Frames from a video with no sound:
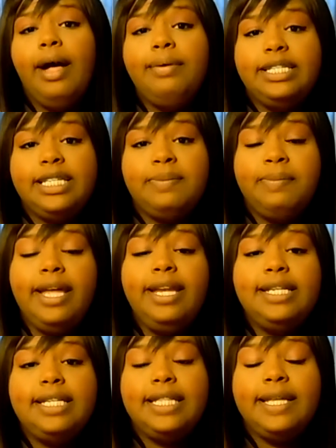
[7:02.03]
I was
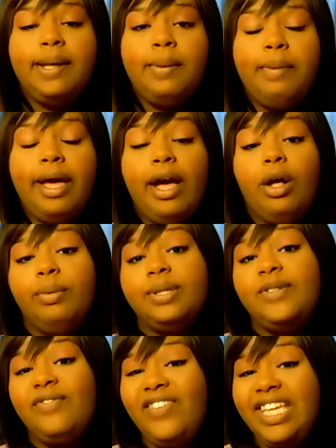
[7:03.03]
explaining to them how I
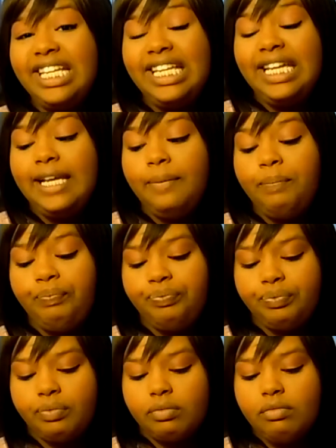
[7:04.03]
was feeling
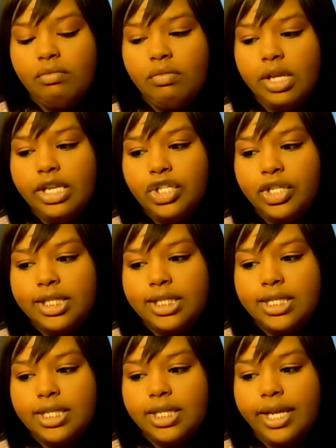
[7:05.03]
and
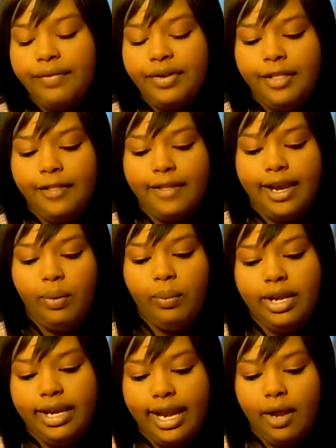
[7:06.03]
just everything that it
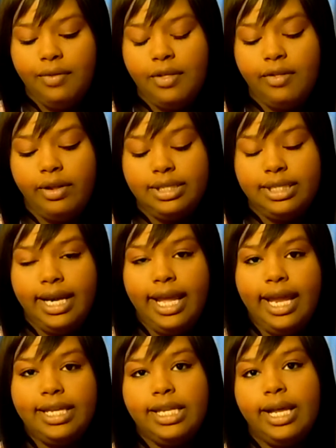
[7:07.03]
went down, the thoughts that
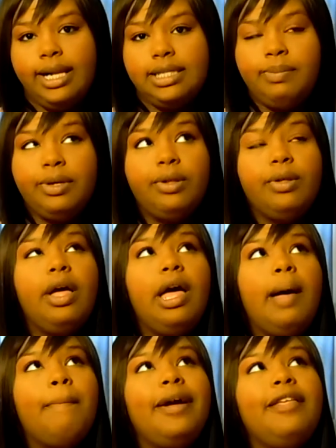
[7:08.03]
I had in the hospital,
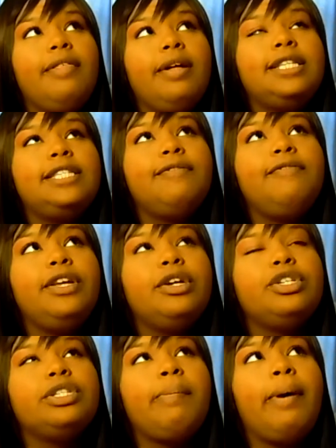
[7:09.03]
my thoughts and
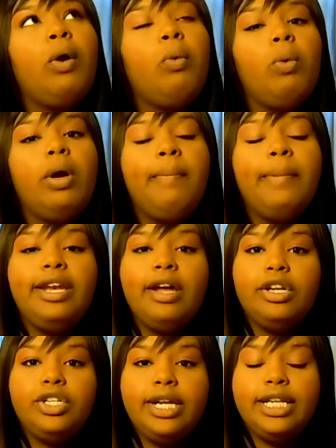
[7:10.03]
fears about what my
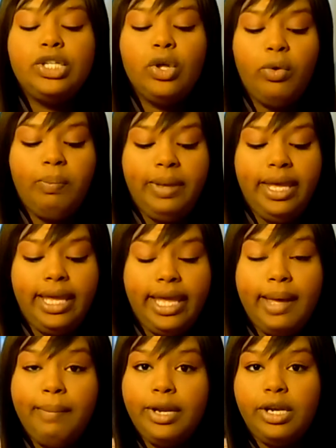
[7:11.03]
doctor had told
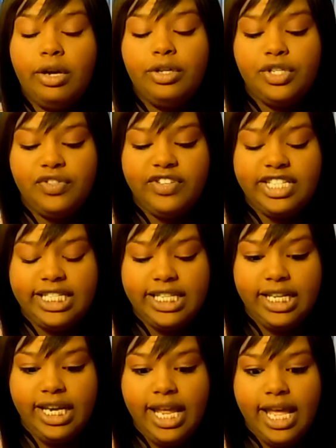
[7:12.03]
me at my doctor's
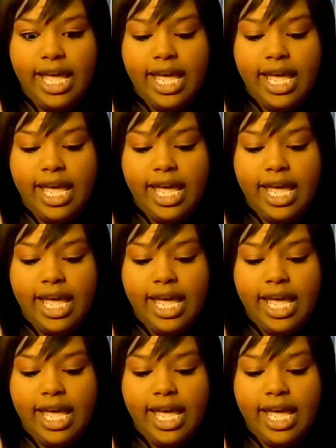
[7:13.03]
visit.